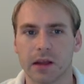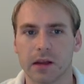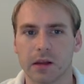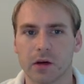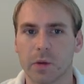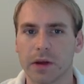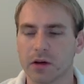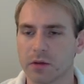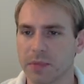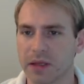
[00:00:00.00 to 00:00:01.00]
the queen
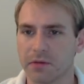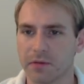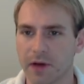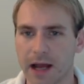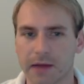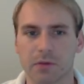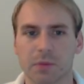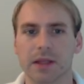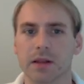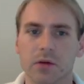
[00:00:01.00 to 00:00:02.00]
on b5 would
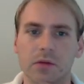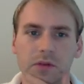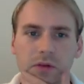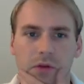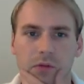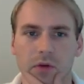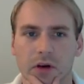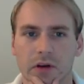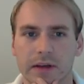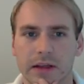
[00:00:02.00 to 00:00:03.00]
be loose to the rook
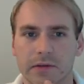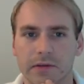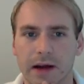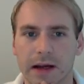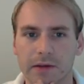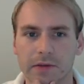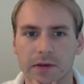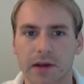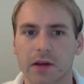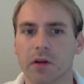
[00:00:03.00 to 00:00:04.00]
on d5
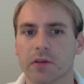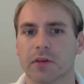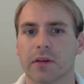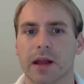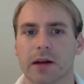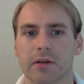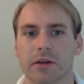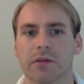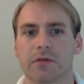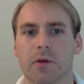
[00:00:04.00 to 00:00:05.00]
and also the knight on
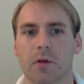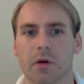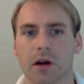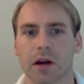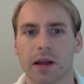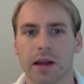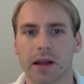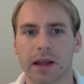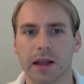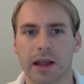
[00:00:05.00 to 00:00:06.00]
d4.
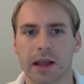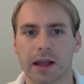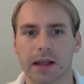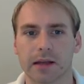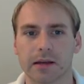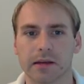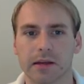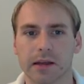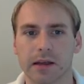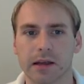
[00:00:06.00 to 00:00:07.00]
And
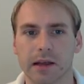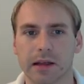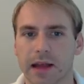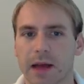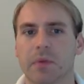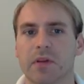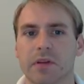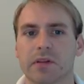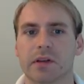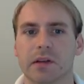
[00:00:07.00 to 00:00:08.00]
in that
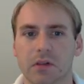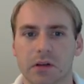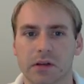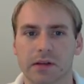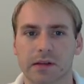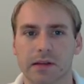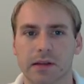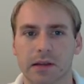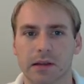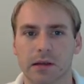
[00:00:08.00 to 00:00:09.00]
position it looks
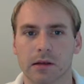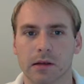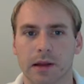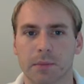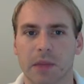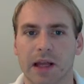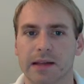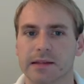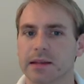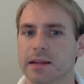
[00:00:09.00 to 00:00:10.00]
like black
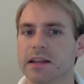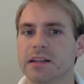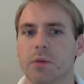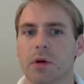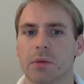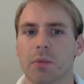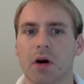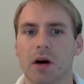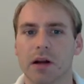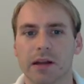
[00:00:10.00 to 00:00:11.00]
has at least won a
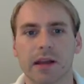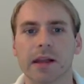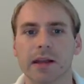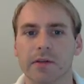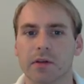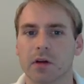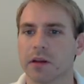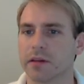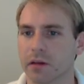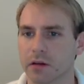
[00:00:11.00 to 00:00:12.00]
pawn, and given all
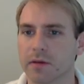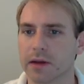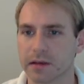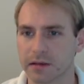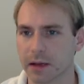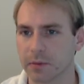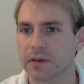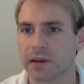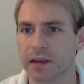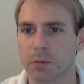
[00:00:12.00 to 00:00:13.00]
his other advantages, I would
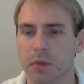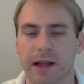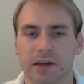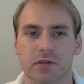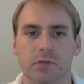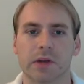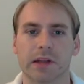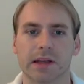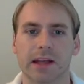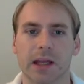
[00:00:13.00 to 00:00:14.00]
say that black should win
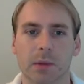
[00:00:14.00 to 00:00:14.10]
the game.